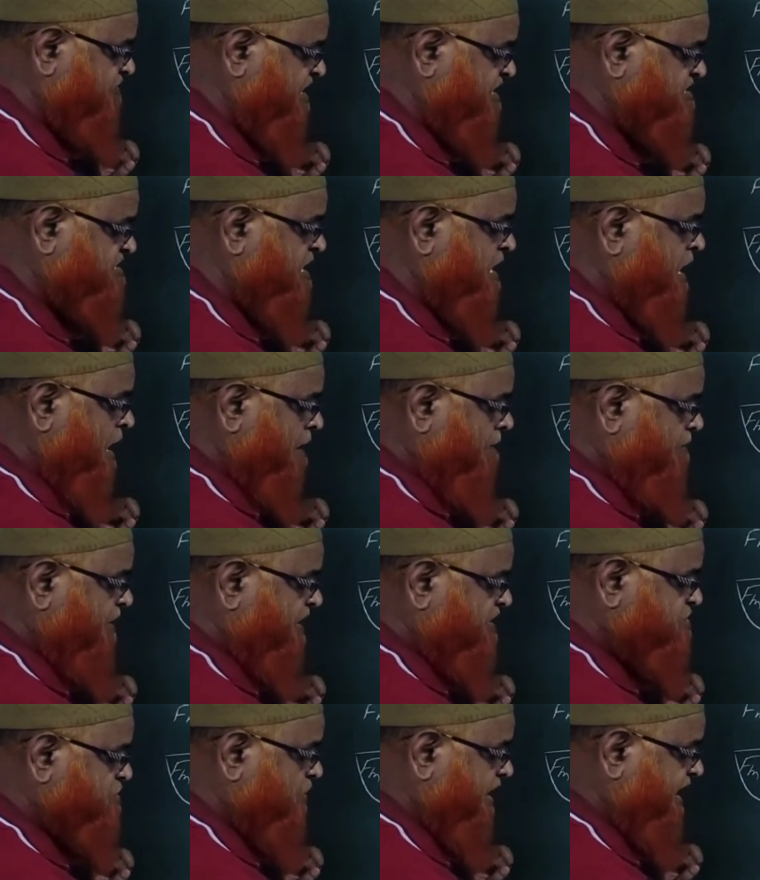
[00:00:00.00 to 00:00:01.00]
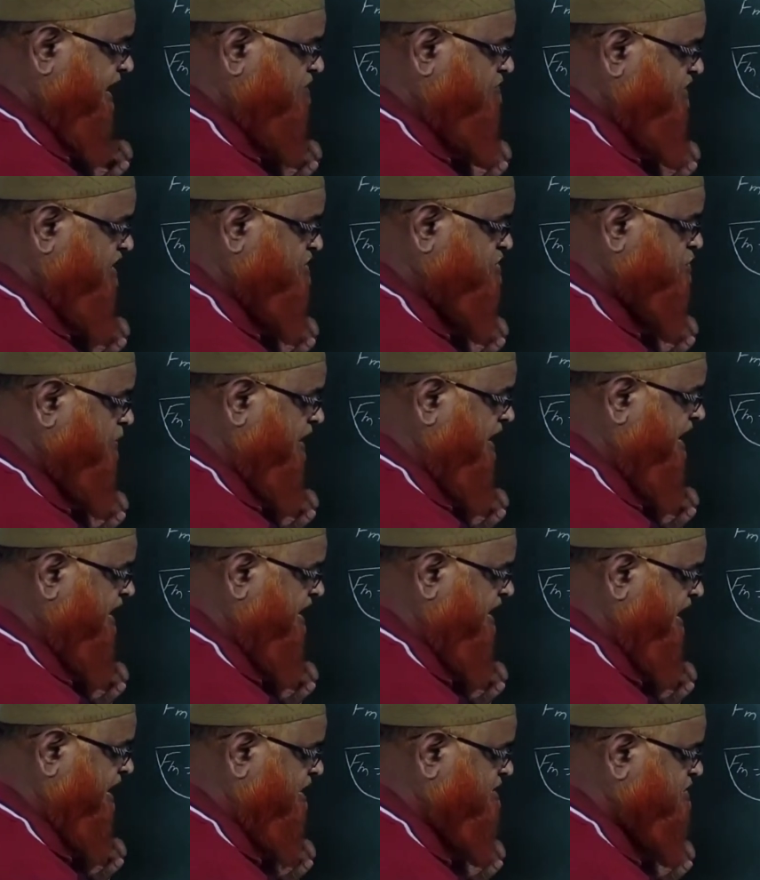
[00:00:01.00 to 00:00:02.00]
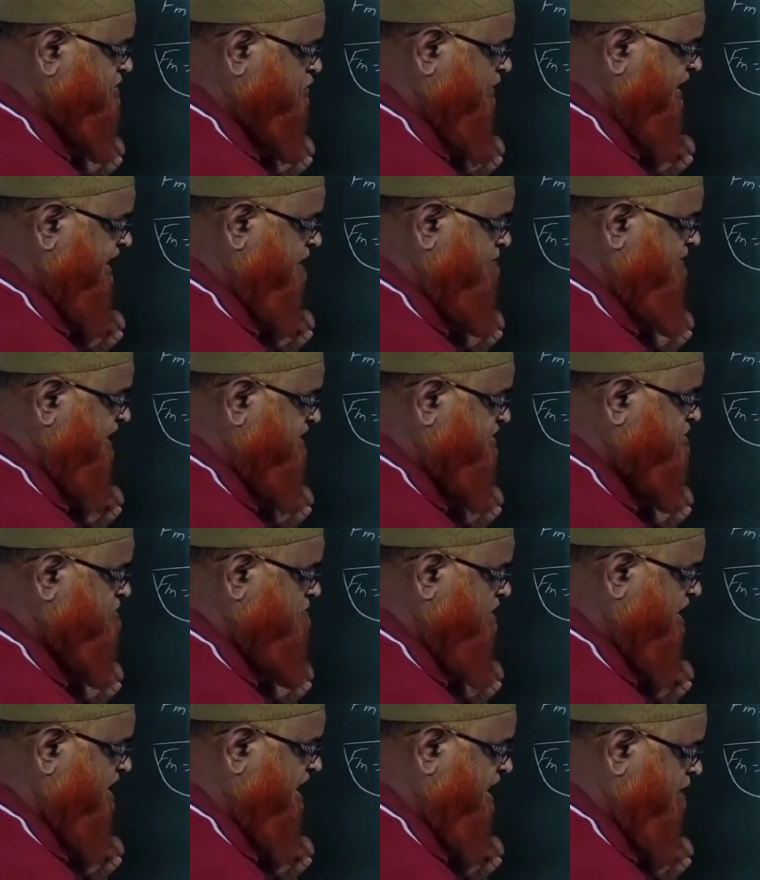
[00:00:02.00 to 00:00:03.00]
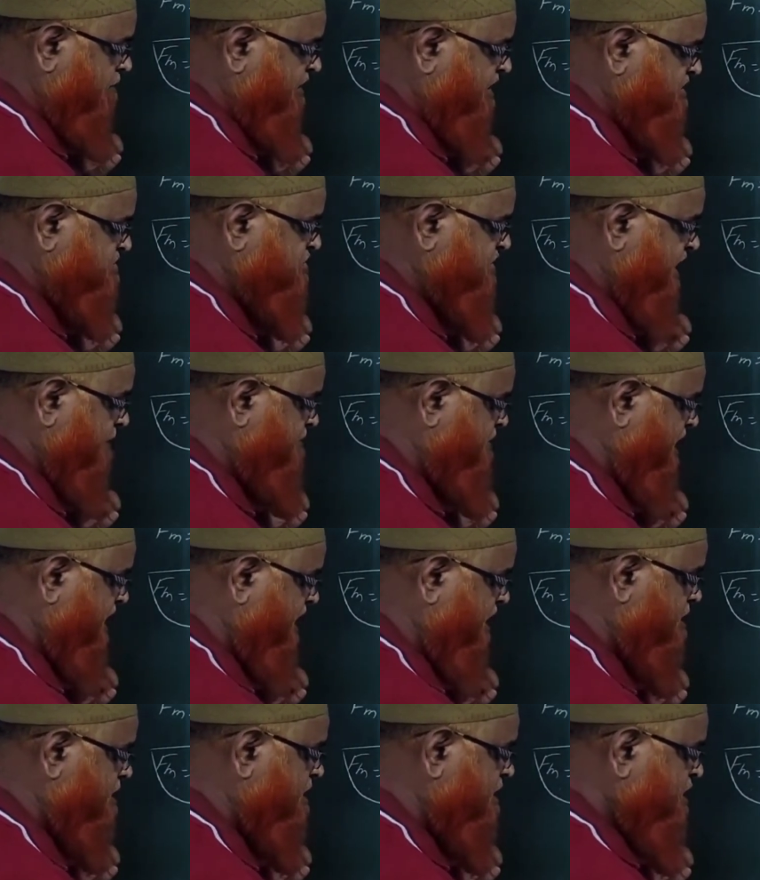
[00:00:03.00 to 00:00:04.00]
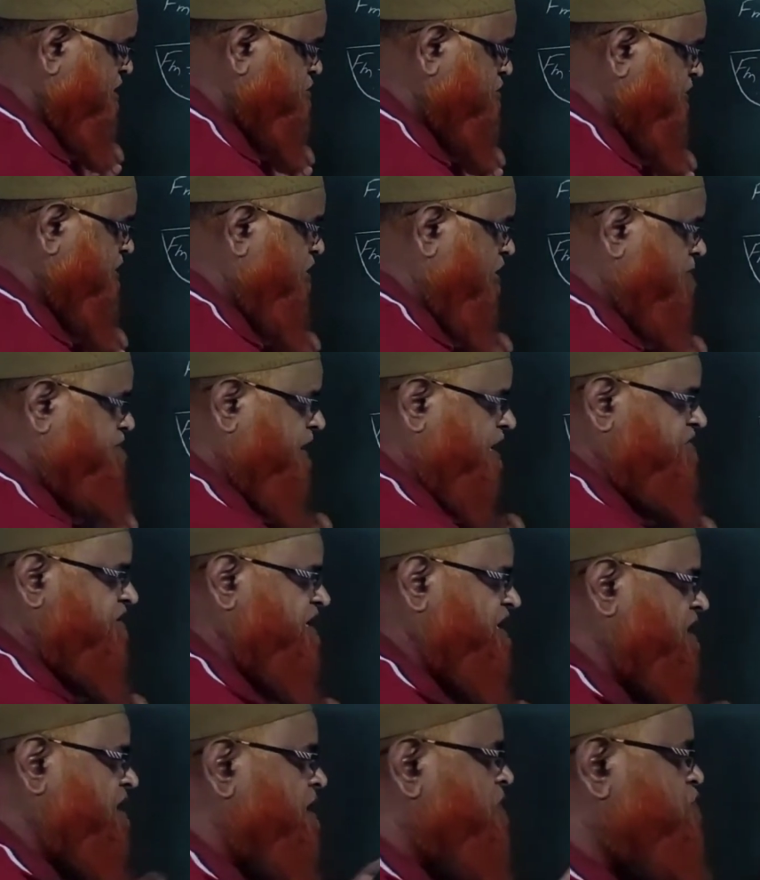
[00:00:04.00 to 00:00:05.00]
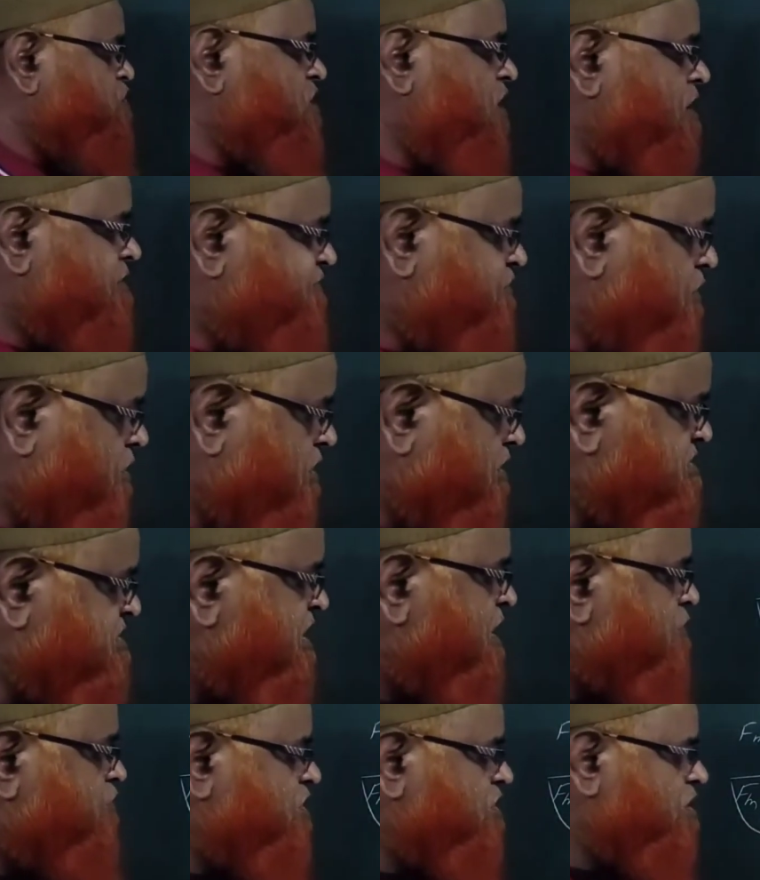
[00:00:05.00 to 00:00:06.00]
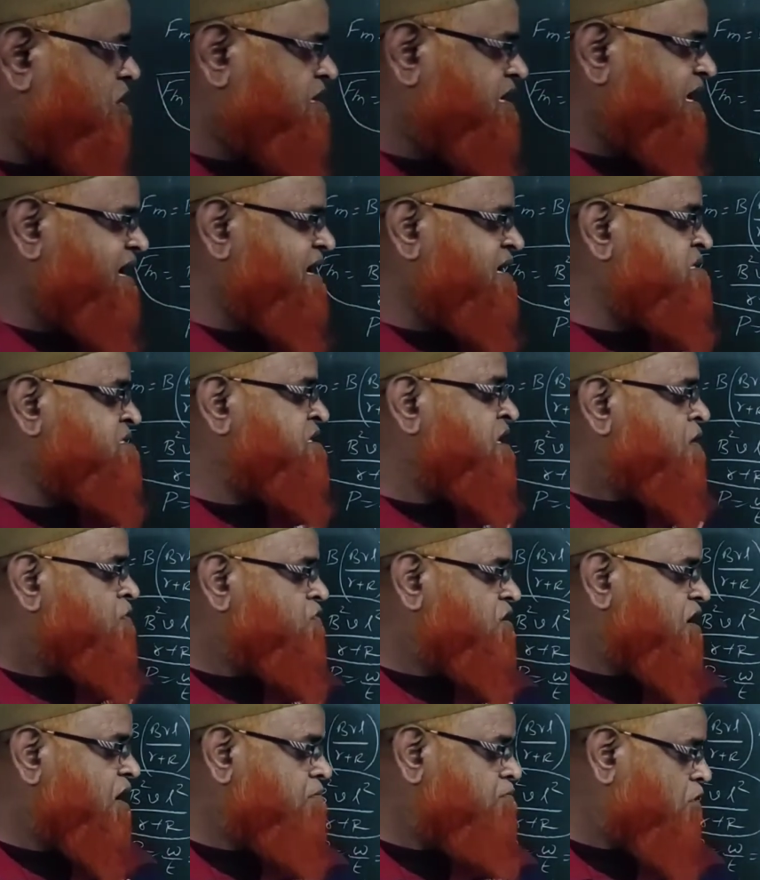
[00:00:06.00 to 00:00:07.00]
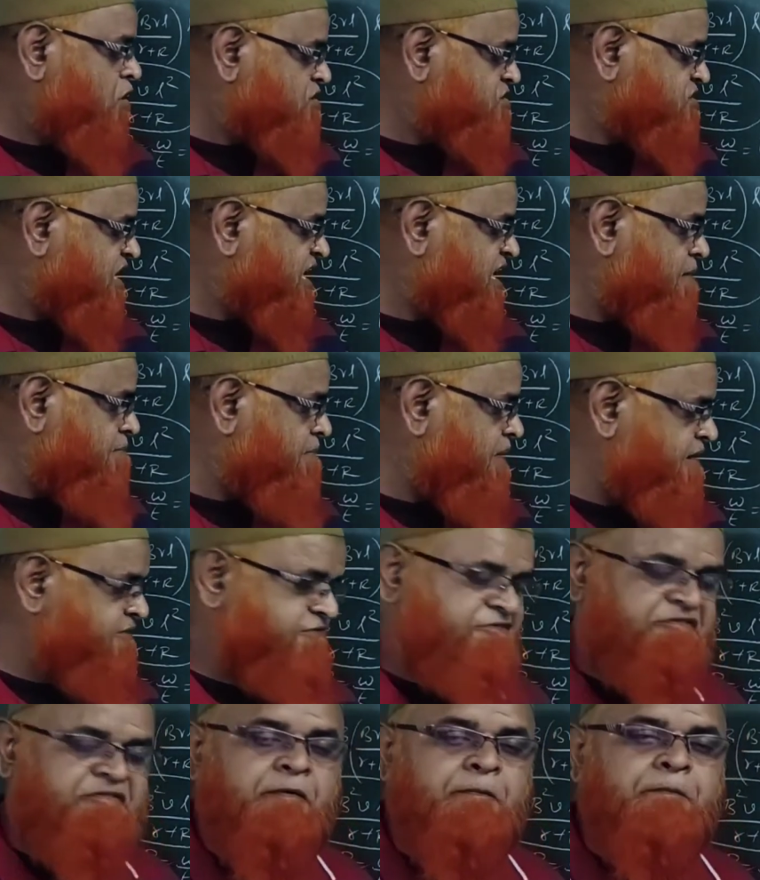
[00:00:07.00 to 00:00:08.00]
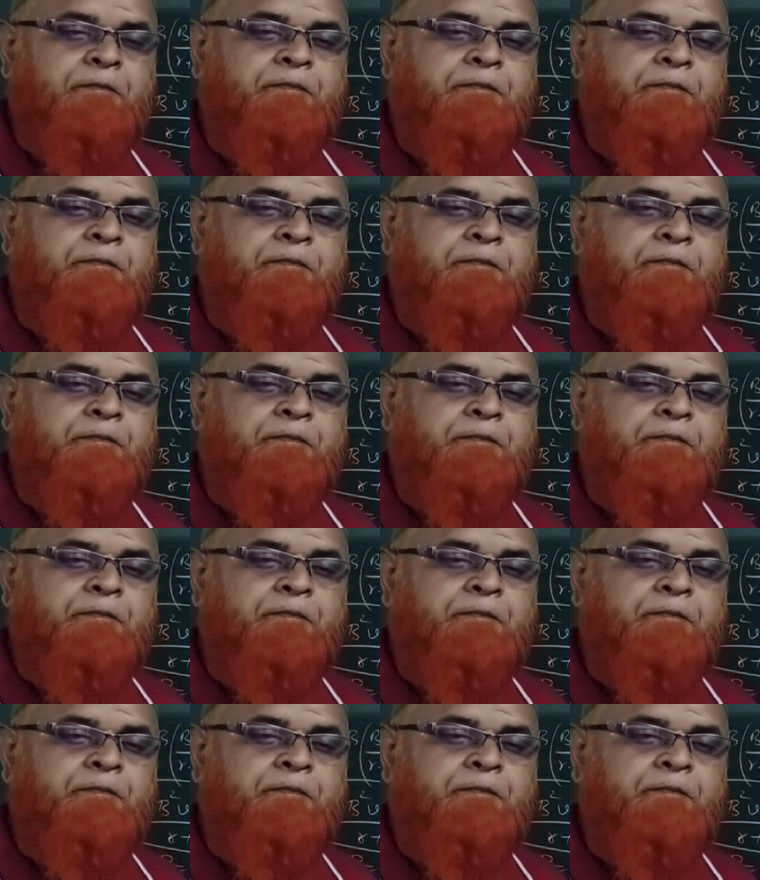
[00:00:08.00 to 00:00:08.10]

is B square V square L square by small r plus capital R. So we got power, we got force, we got current, we got motional EMF.